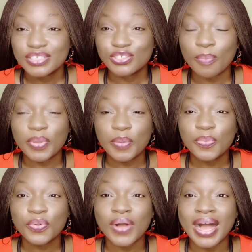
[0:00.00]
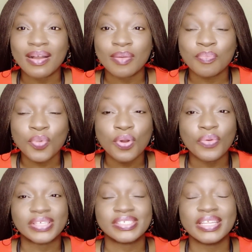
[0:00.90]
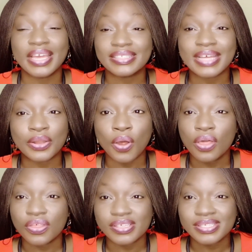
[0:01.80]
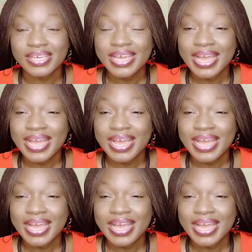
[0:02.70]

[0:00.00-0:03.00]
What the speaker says: Some people are more resilient than others,